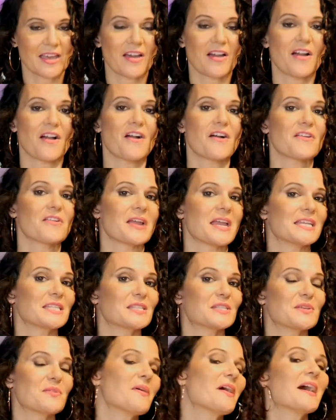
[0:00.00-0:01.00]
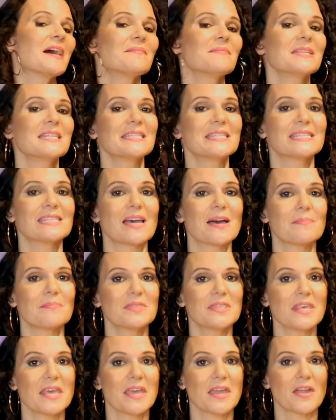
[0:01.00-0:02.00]
All right, so I'm going to stop
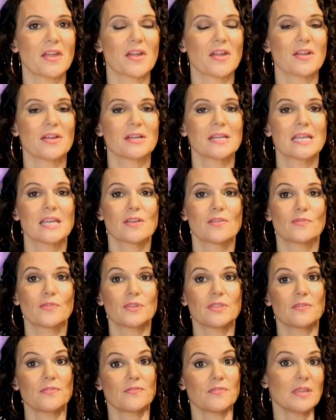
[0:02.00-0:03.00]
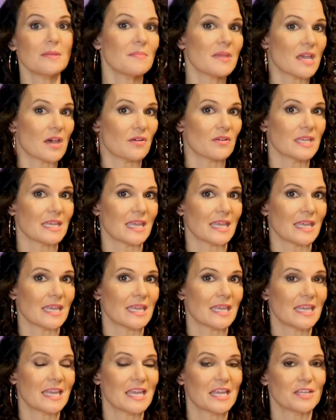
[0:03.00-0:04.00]
there for the female key.
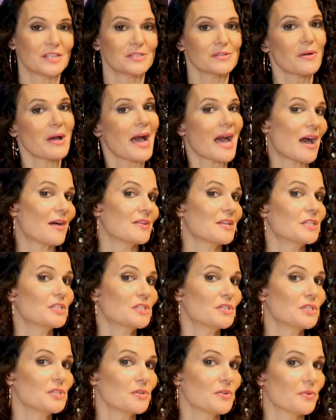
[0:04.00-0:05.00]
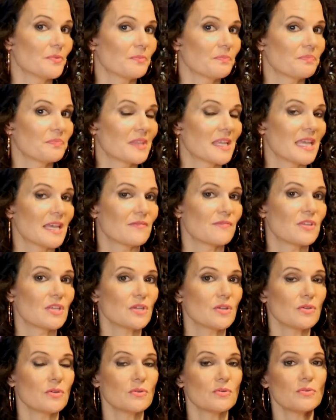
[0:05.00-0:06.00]
So how did you do? If
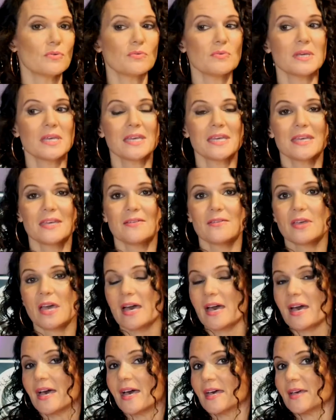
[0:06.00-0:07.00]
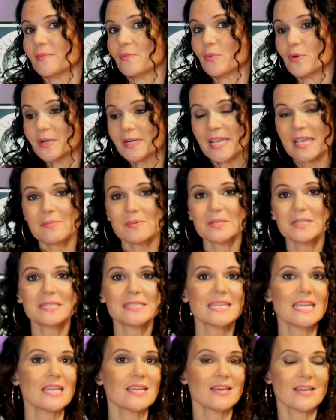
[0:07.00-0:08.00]
you weren't able to
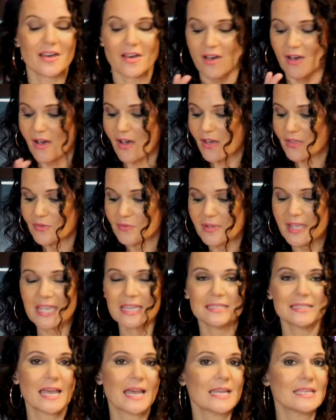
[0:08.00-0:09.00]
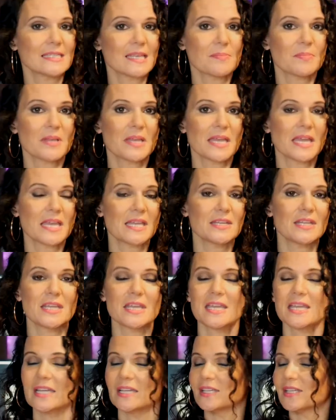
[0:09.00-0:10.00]
sing all the way as high as I played,
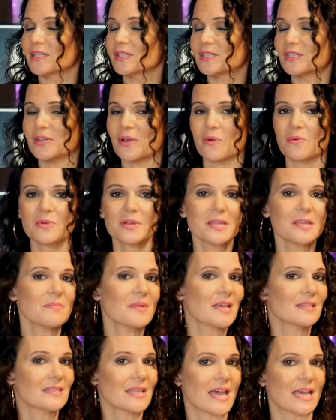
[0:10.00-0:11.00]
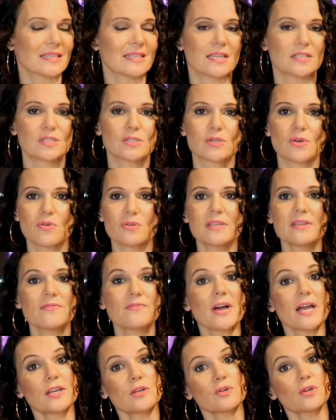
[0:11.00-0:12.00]
don't worry about that. That's totally
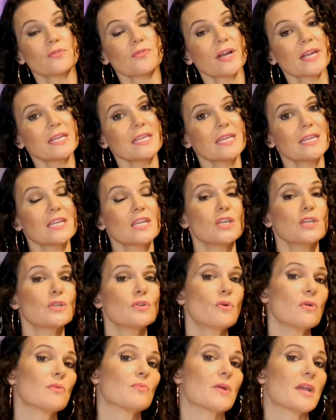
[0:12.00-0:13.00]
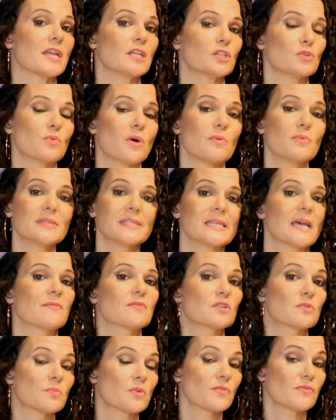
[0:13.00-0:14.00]
fine. You're finding your range, what was
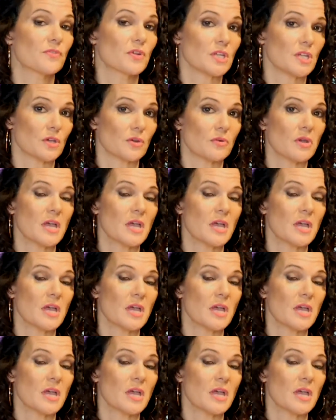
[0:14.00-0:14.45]
comfortable for you.